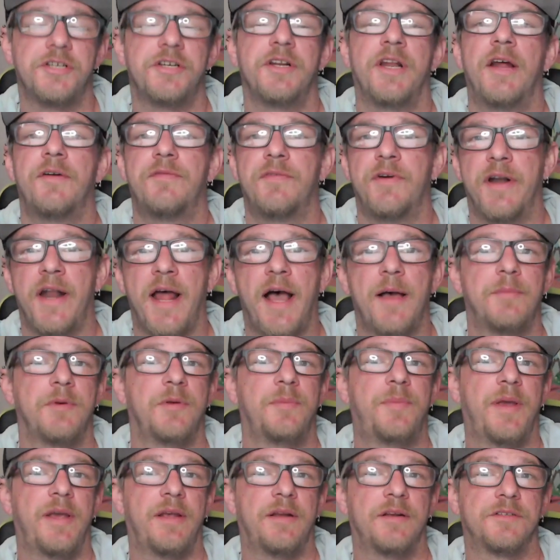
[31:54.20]
never not
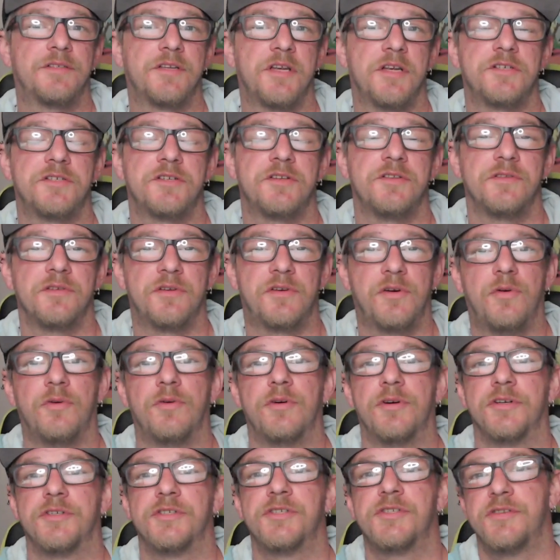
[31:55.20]
be paying attention to the
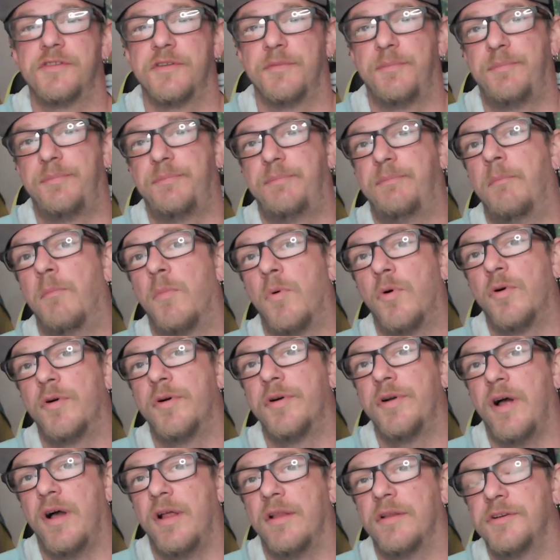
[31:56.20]
course. The more
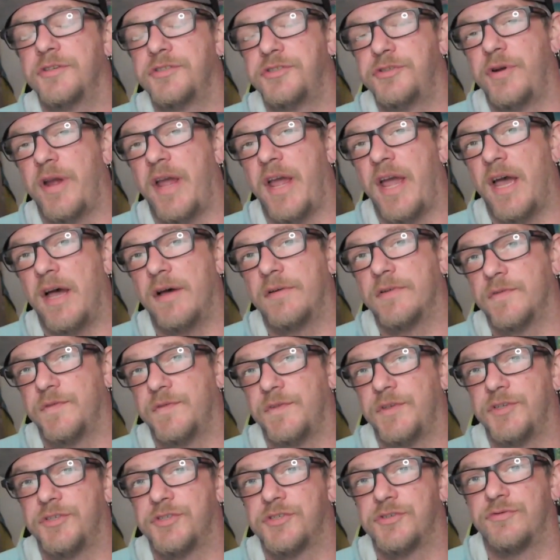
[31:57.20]
knowledge you have of
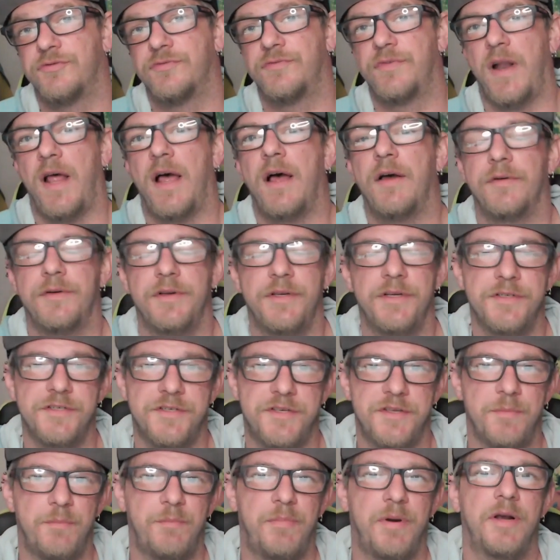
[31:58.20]
your
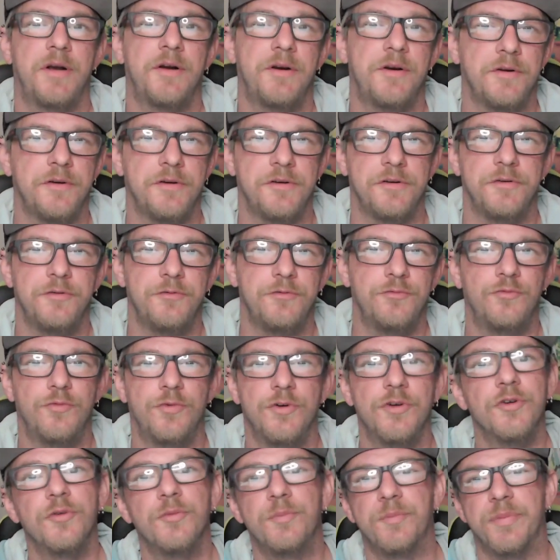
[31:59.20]
surroundings, the better you will